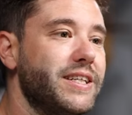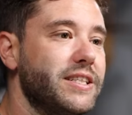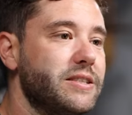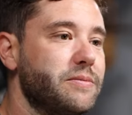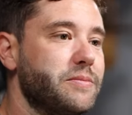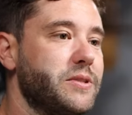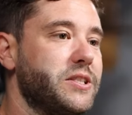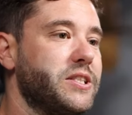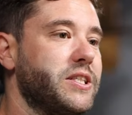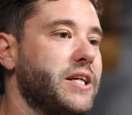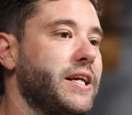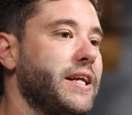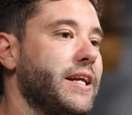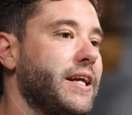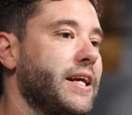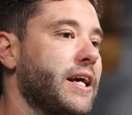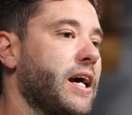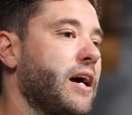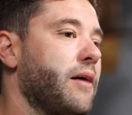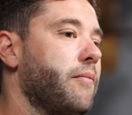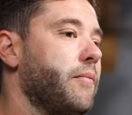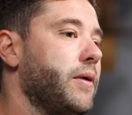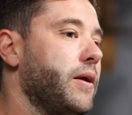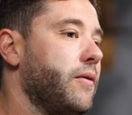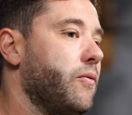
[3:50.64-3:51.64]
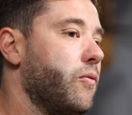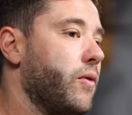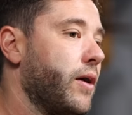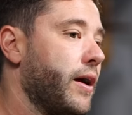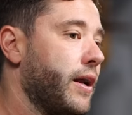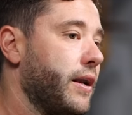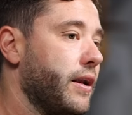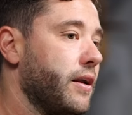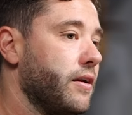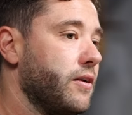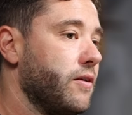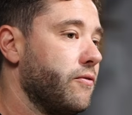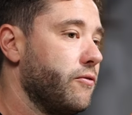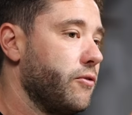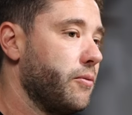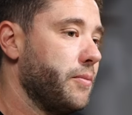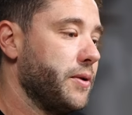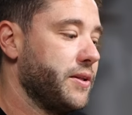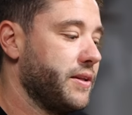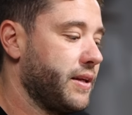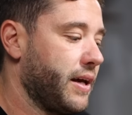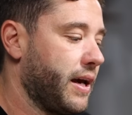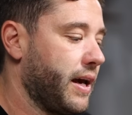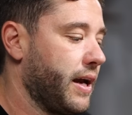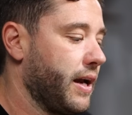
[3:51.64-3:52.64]
this machine can be run from
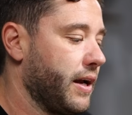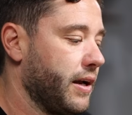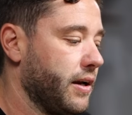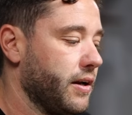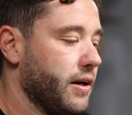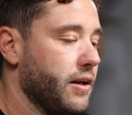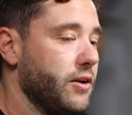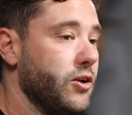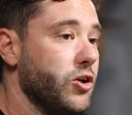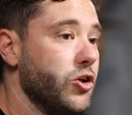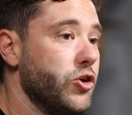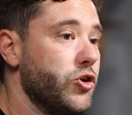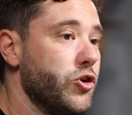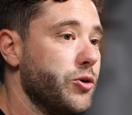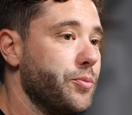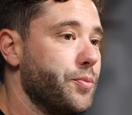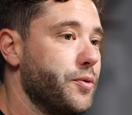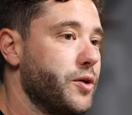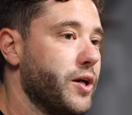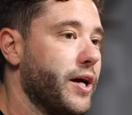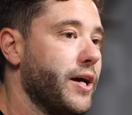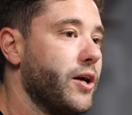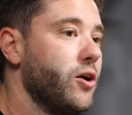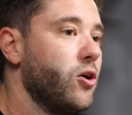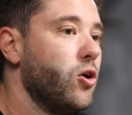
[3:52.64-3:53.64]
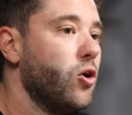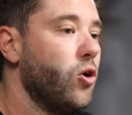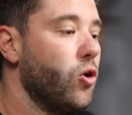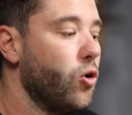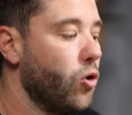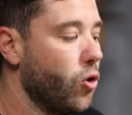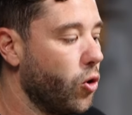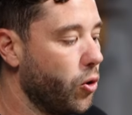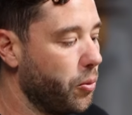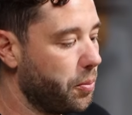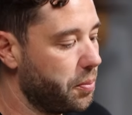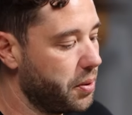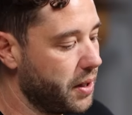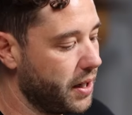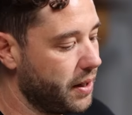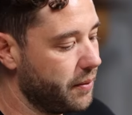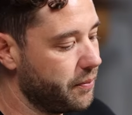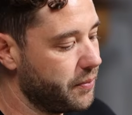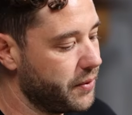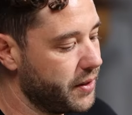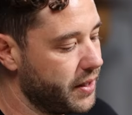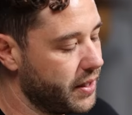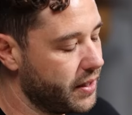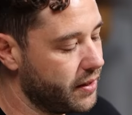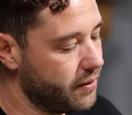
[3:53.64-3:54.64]
a tank in your drip tray or
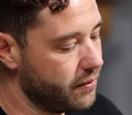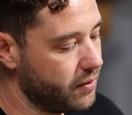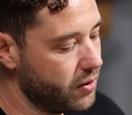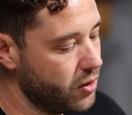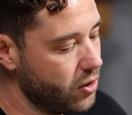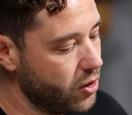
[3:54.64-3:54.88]
plumbed in.